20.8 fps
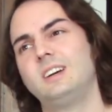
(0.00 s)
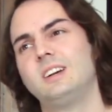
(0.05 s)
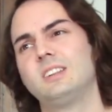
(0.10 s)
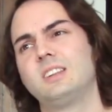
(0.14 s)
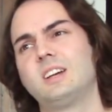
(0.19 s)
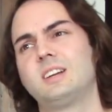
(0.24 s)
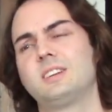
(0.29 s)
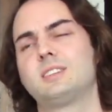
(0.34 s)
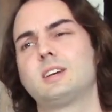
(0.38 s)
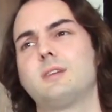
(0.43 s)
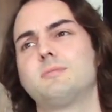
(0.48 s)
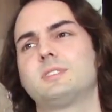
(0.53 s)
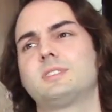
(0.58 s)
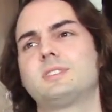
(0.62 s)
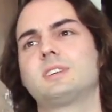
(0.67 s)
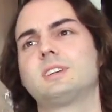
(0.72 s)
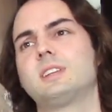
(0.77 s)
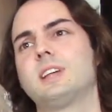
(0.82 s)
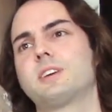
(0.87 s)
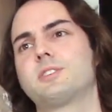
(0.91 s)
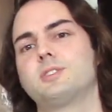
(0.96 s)
a lot of times as a
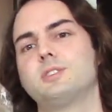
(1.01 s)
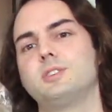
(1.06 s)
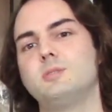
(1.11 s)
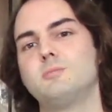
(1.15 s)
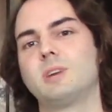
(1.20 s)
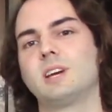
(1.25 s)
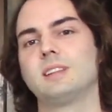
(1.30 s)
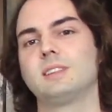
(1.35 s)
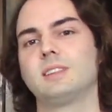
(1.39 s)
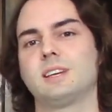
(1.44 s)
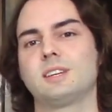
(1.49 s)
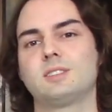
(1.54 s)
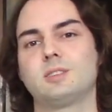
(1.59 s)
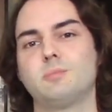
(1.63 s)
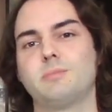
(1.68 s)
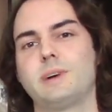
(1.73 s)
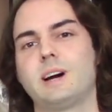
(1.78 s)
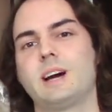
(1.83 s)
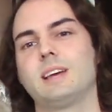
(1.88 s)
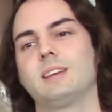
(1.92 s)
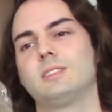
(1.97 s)
collector, you might like to
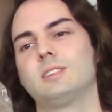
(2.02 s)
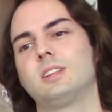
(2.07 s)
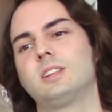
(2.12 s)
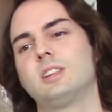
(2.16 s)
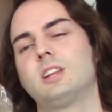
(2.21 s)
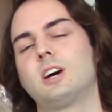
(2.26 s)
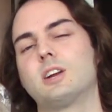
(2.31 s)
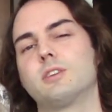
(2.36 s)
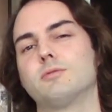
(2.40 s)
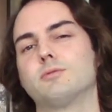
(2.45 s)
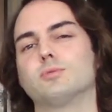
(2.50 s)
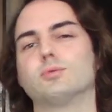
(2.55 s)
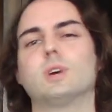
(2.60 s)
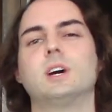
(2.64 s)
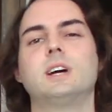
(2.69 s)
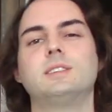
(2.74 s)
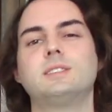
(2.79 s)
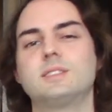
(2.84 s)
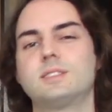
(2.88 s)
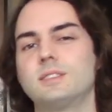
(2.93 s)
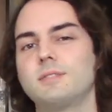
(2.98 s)
buy a lot of
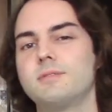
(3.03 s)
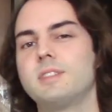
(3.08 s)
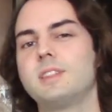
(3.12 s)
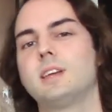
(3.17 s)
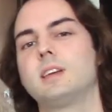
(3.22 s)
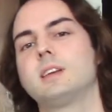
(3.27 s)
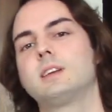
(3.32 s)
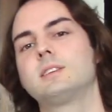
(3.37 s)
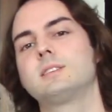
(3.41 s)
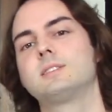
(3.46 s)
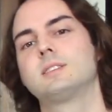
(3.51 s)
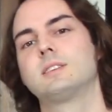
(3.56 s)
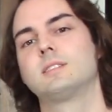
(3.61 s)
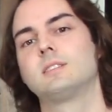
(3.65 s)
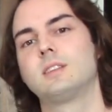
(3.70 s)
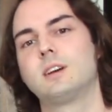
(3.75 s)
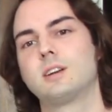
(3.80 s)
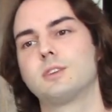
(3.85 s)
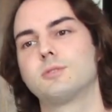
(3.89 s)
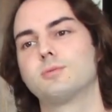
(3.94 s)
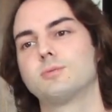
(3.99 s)
runs of things and a
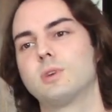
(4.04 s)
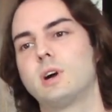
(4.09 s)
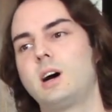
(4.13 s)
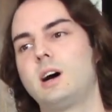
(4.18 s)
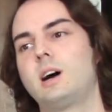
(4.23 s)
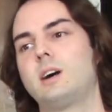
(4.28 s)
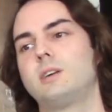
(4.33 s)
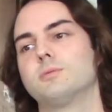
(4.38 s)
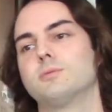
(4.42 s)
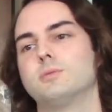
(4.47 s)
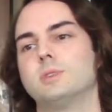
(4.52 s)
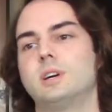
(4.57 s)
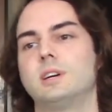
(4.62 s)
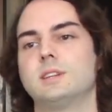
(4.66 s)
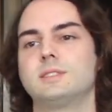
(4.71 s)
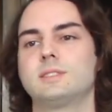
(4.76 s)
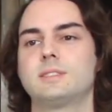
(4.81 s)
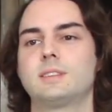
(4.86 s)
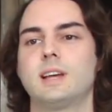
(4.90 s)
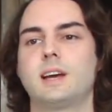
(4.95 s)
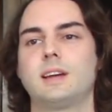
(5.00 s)
lot of raw
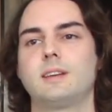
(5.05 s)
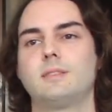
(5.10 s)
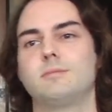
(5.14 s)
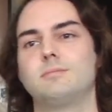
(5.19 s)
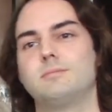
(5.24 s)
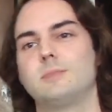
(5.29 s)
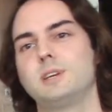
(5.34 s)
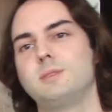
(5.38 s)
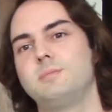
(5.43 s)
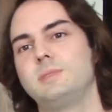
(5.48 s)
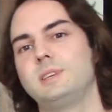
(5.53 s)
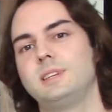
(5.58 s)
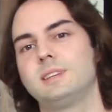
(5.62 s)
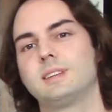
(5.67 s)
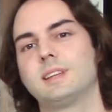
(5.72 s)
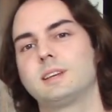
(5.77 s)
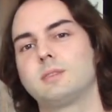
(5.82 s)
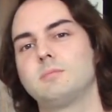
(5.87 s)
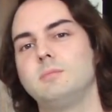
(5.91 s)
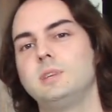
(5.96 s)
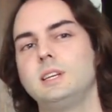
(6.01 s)
runs that might be in
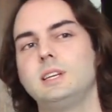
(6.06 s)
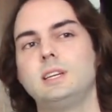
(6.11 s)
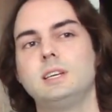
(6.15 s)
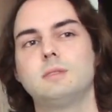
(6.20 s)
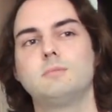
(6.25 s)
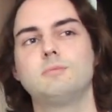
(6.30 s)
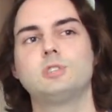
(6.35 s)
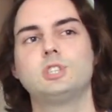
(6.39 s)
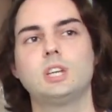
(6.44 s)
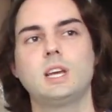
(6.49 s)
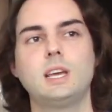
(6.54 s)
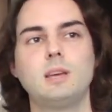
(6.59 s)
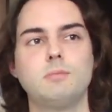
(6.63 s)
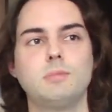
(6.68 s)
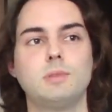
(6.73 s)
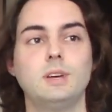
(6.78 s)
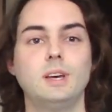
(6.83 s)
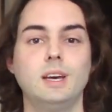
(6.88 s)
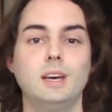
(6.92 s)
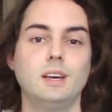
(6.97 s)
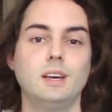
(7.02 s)
like medium shape.